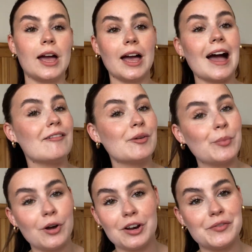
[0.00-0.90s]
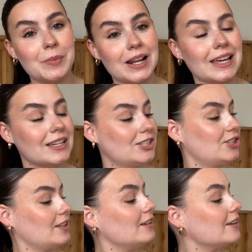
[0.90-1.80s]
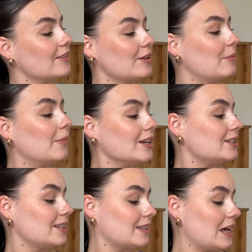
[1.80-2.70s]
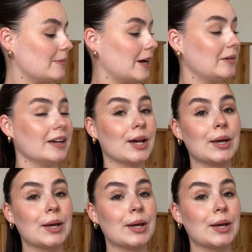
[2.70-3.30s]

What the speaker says: have a bottle of bleach, nothing much to say about it.